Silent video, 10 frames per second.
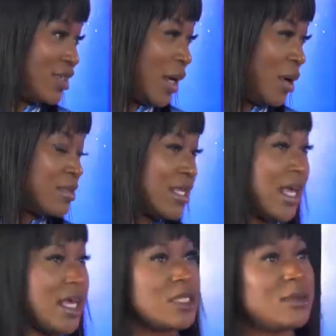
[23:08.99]
You get what I'm
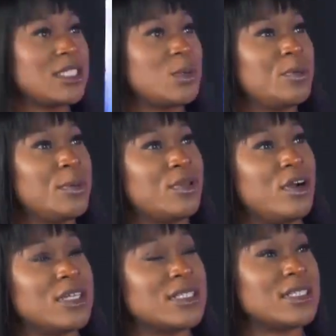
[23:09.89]
saying? Right. Especially when people
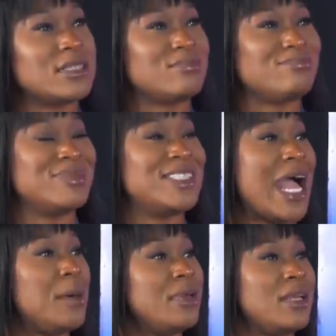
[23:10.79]
are
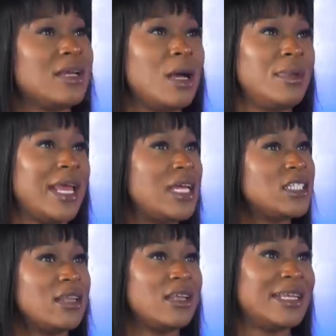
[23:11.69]
jabbing and coming at
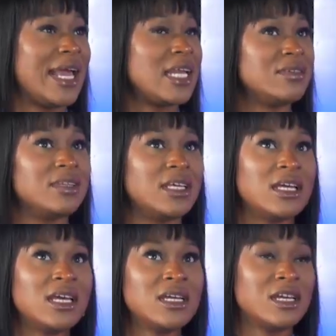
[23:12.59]
each other
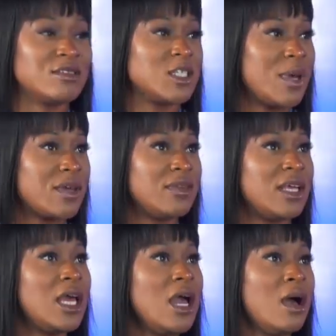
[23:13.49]
negatively,
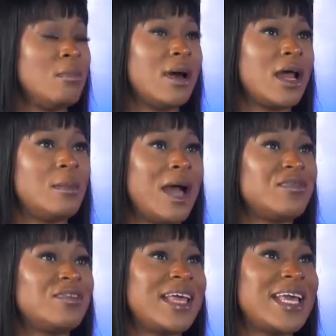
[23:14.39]
disrespectfully. But um,
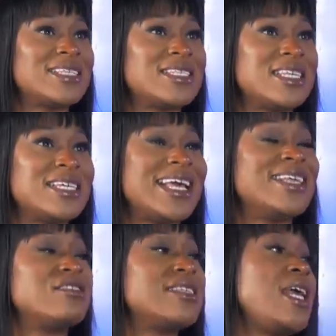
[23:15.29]
I feel like it's it's
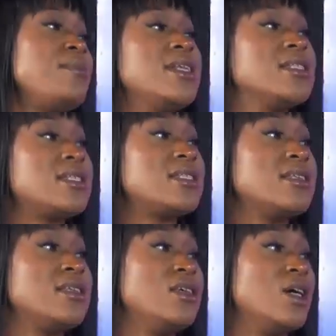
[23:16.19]
entertainment.
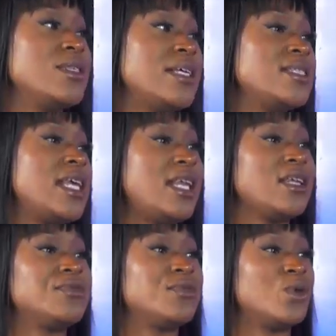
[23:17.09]
You know, it's
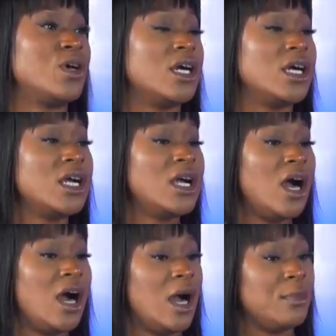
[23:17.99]
entertaining for
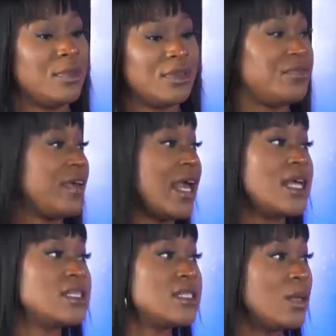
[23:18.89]
um, the
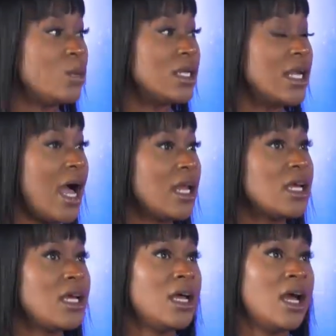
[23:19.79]
fans and
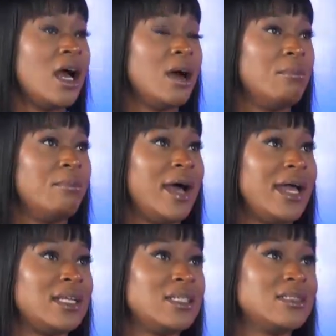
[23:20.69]
whatnot.
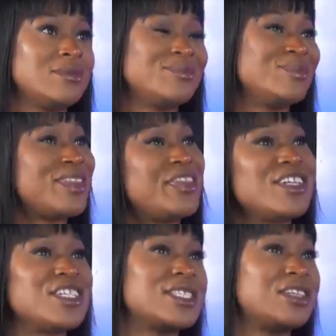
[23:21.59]
But
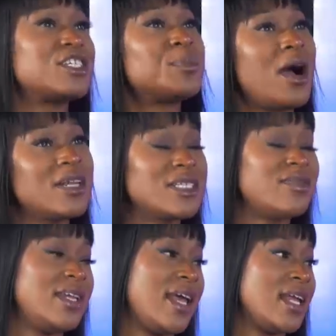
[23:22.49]
there's just there's
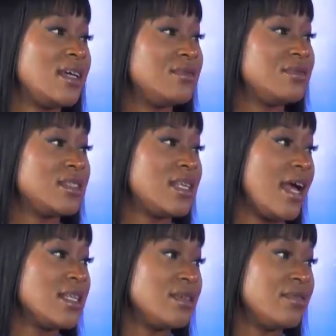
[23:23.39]
positive and negative
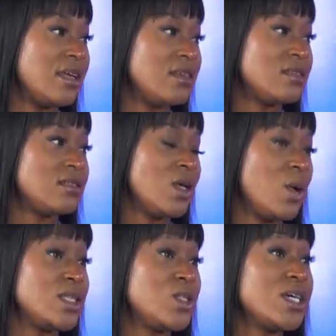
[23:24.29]
sides of it.
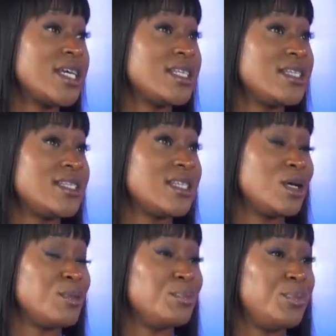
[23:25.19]
So as long as
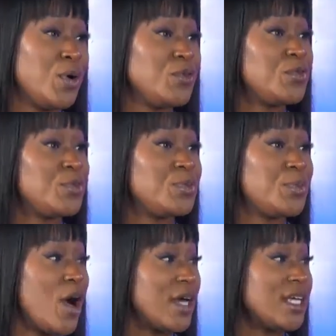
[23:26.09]
both
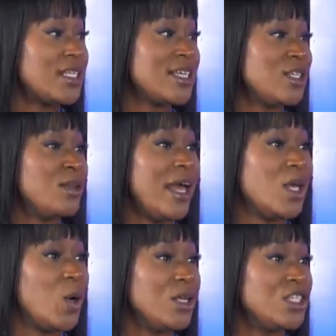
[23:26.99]
parties know that
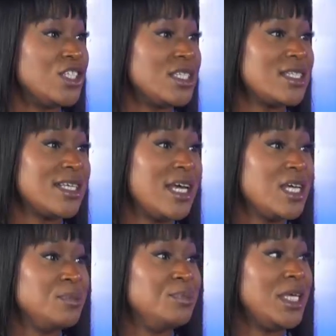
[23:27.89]
yo, it's just
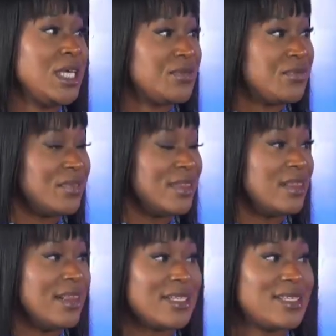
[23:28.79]
beef.
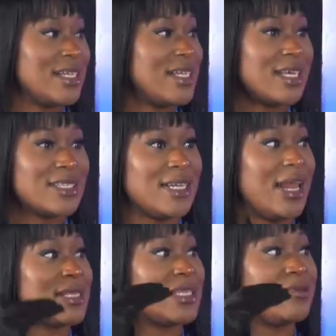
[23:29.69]
Let's not take it to the
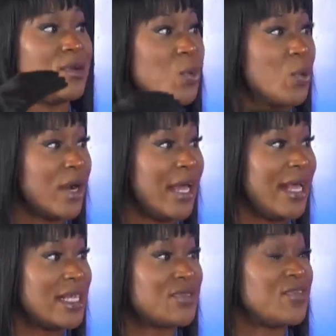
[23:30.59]
next level where right.
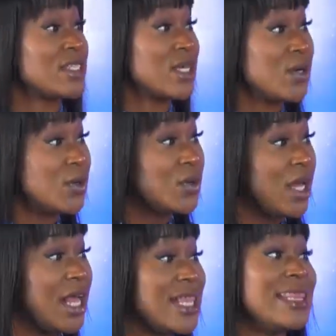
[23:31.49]
it gets physical.
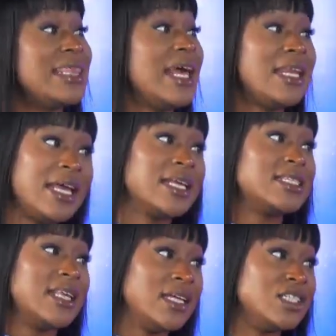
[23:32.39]
Right. Then it
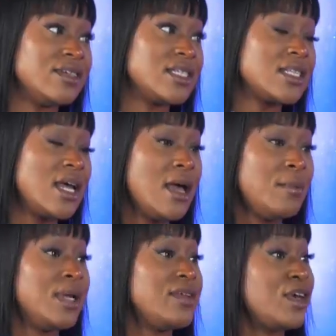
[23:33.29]
gets dangerous.
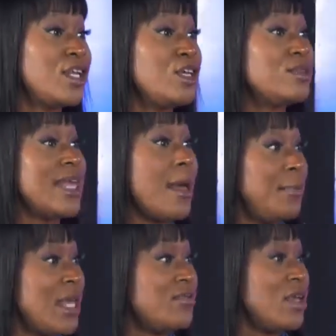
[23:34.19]
But if you're gonna use
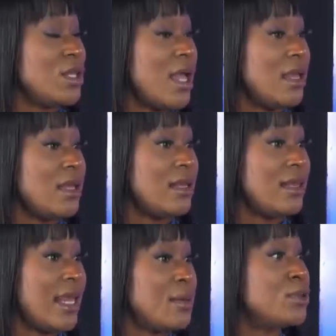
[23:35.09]
that beef and,
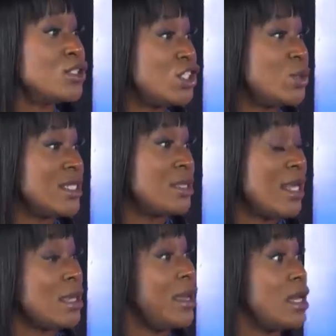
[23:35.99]
and let it push you into
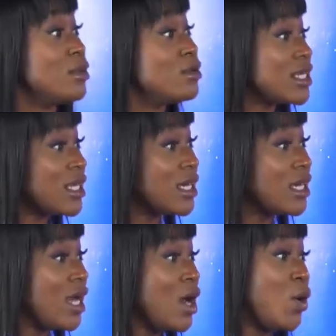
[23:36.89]
making better music
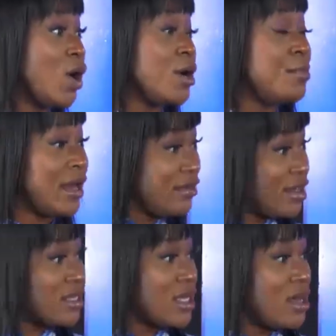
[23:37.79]
mm-hmm. or
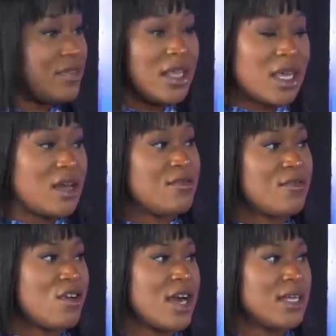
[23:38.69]
bettering yourself, then yeah, of
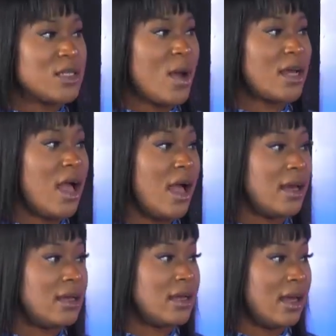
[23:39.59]
course, why okay.
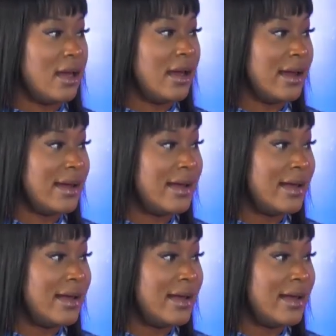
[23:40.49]
not? Yeah. Okay.